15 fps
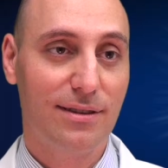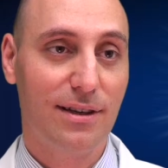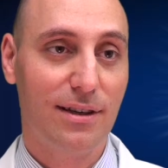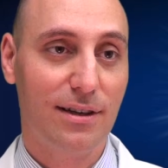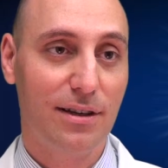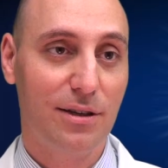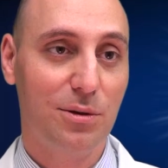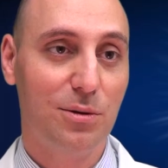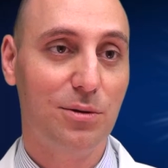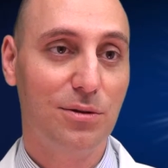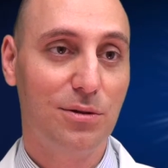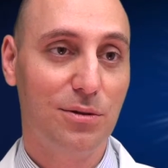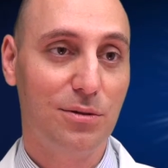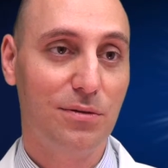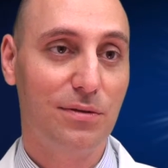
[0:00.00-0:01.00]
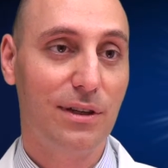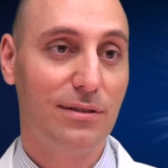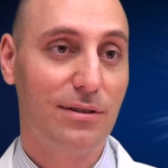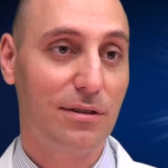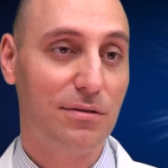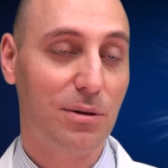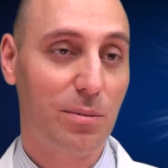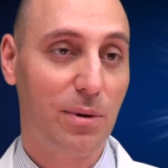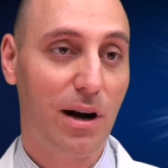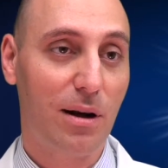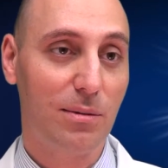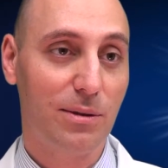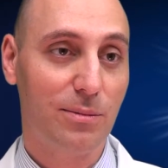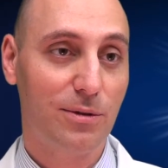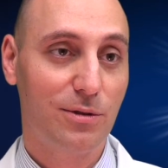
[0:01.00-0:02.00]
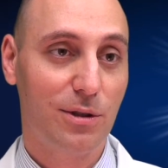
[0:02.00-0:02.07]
that are used to fix different problems.